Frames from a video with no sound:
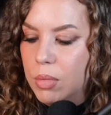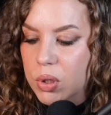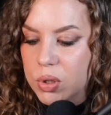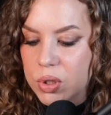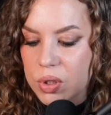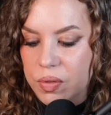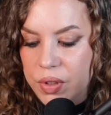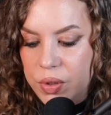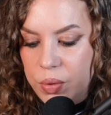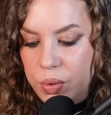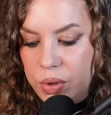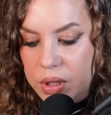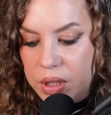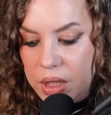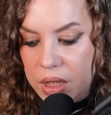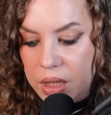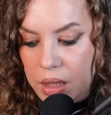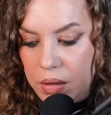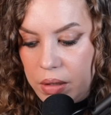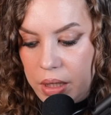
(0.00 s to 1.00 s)
Most of us would have
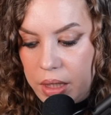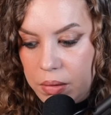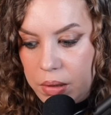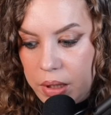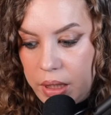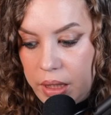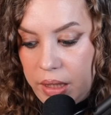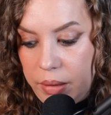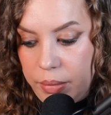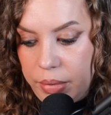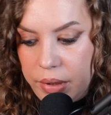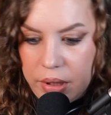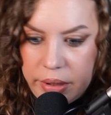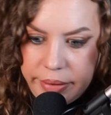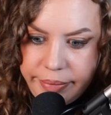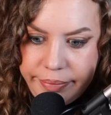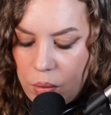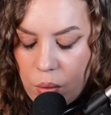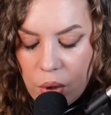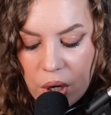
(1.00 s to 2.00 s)
seen that right away, but
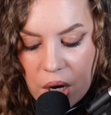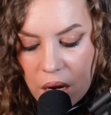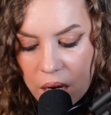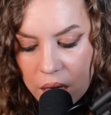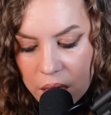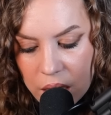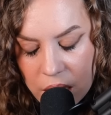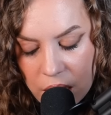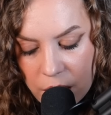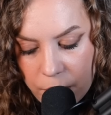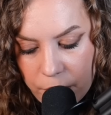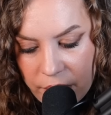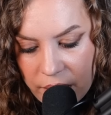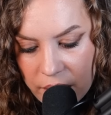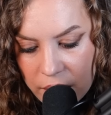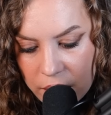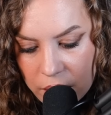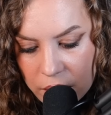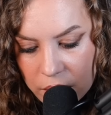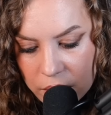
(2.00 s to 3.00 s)
we're not going to nitpick.